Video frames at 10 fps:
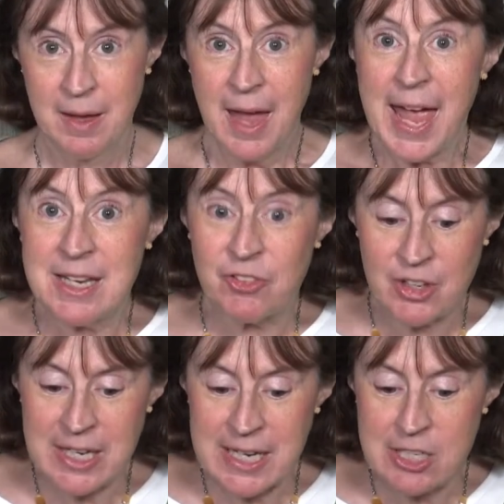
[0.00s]
And
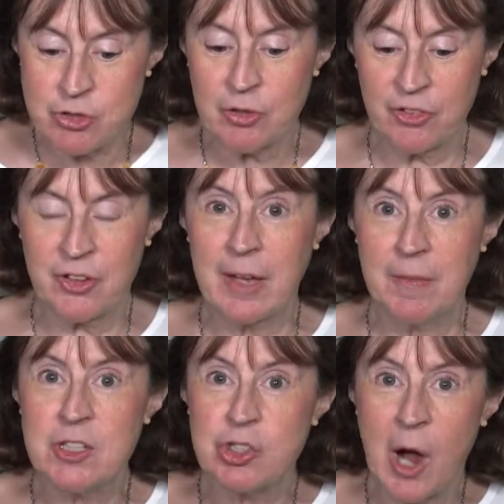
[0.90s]
isn't it interesting
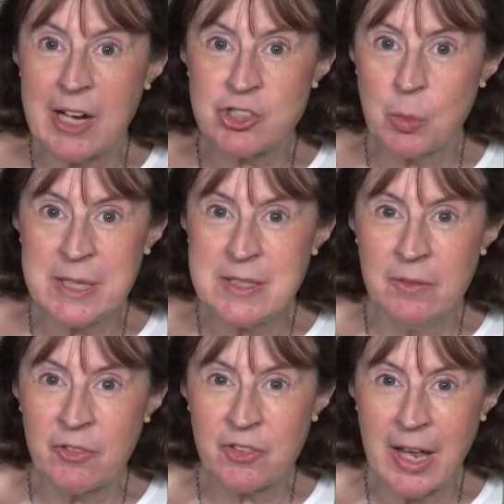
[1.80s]
that Joshua
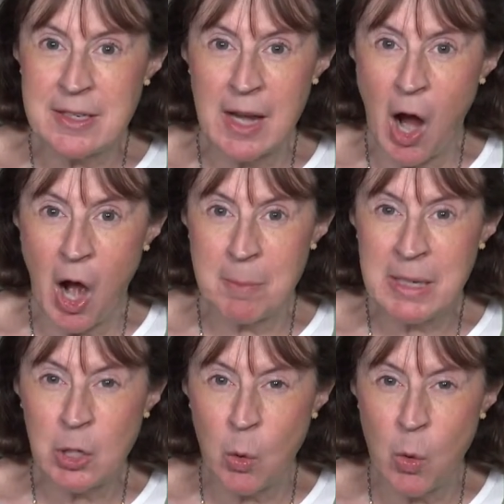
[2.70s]
didn't send an army
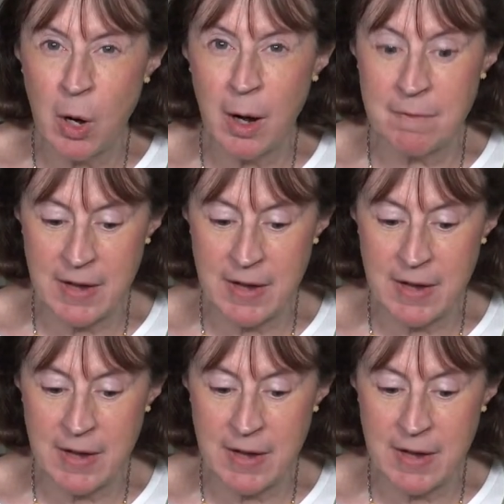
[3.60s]
corps of